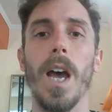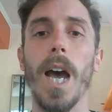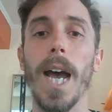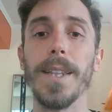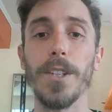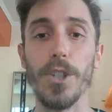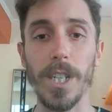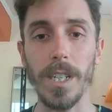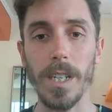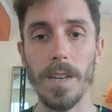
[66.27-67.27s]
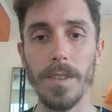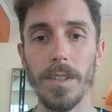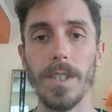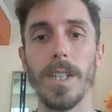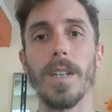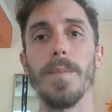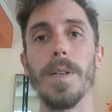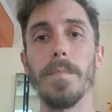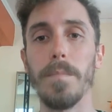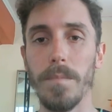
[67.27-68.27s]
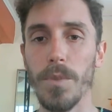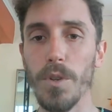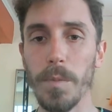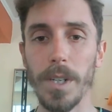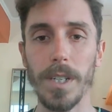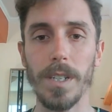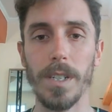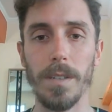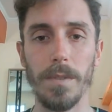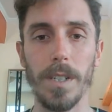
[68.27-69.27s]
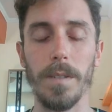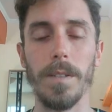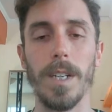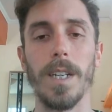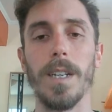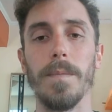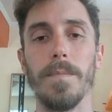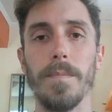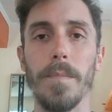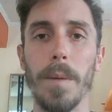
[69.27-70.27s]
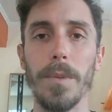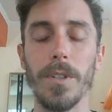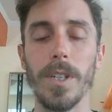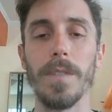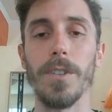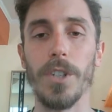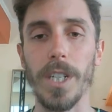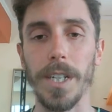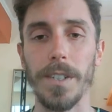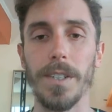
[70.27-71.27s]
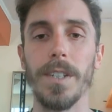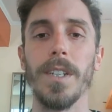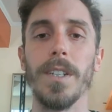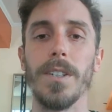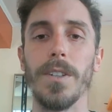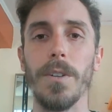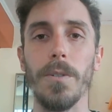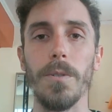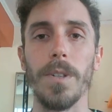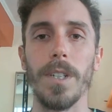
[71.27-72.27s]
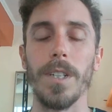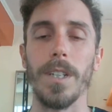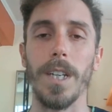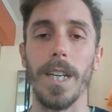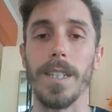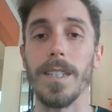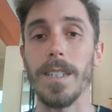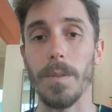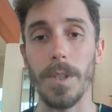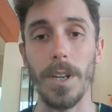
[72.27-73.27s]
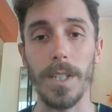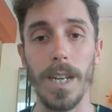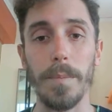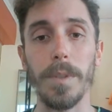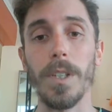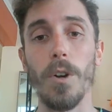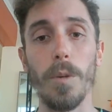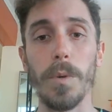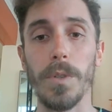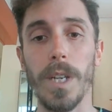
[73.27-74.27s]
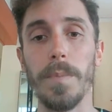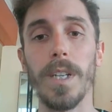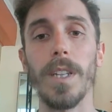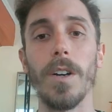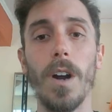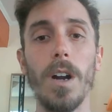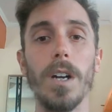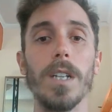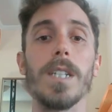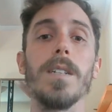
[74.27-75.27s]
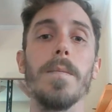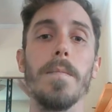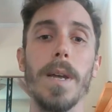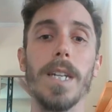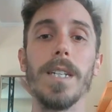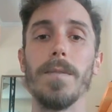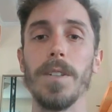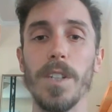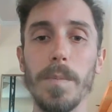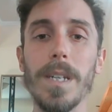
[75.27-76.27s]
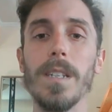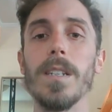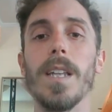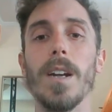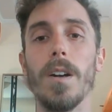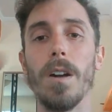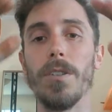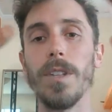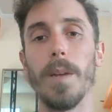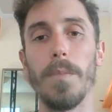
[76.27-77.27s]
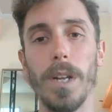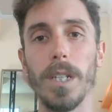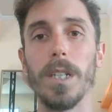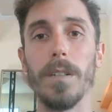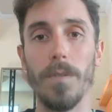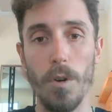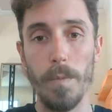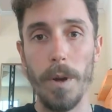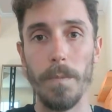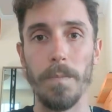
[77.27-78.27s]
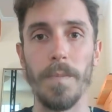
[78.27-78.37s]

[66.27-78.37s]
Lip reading: At the genus level, there can be numerous different members of the genus. So to stick with our example, in Homo sapien, there are many different species that are under the umbrella of Homo.